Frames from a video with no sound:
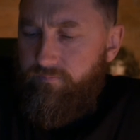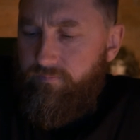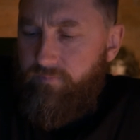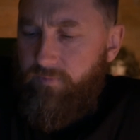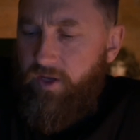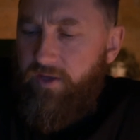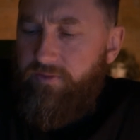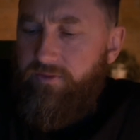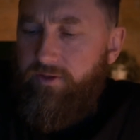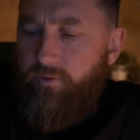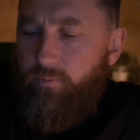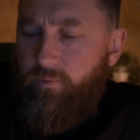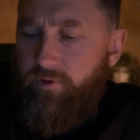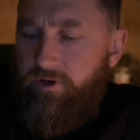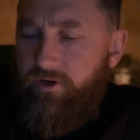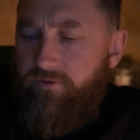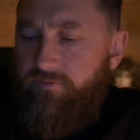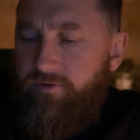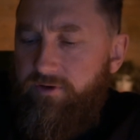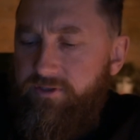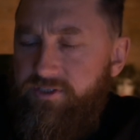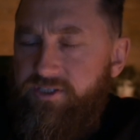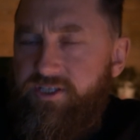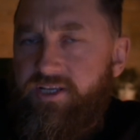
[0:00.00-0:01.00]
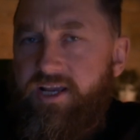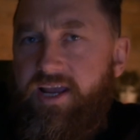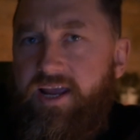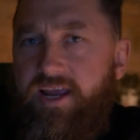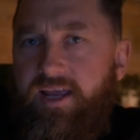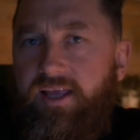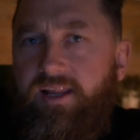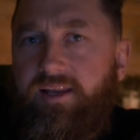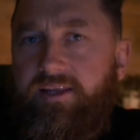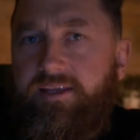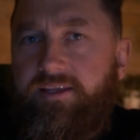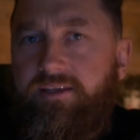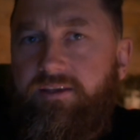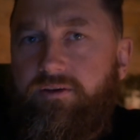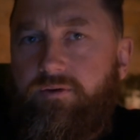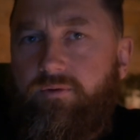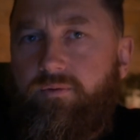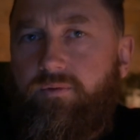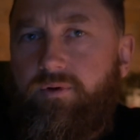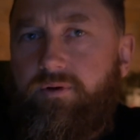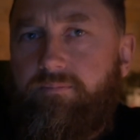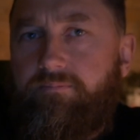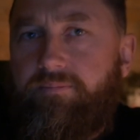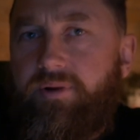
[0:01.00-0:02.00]
that whatever is ailing
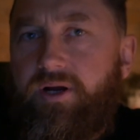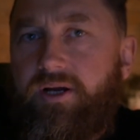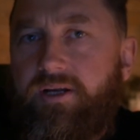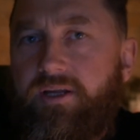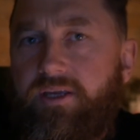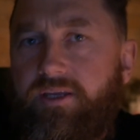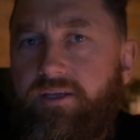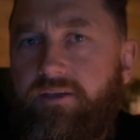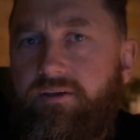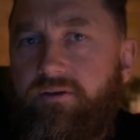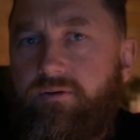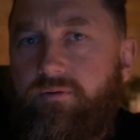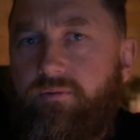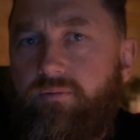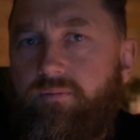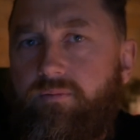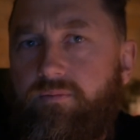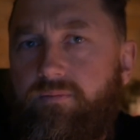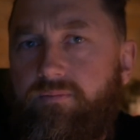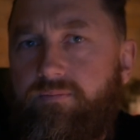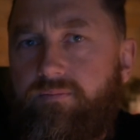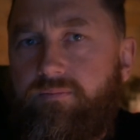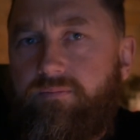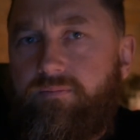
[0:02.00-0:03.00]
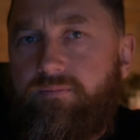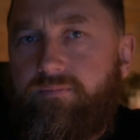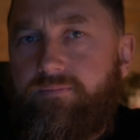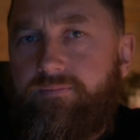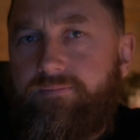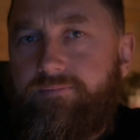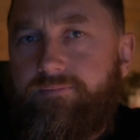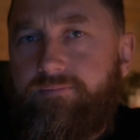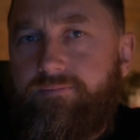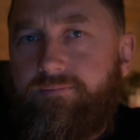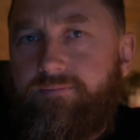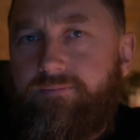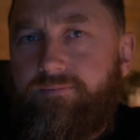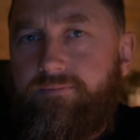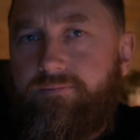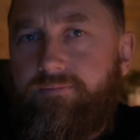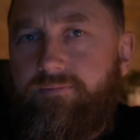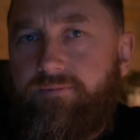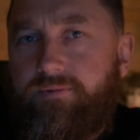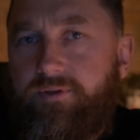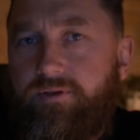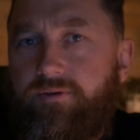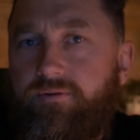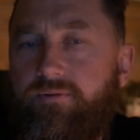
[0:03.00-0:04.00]
you and bugging you,
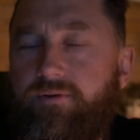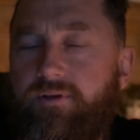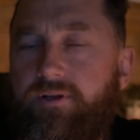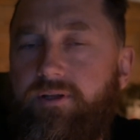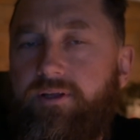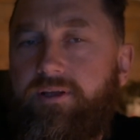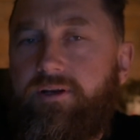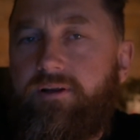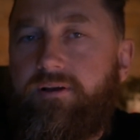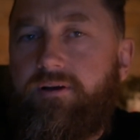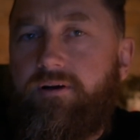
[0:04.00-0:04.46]
that you can let it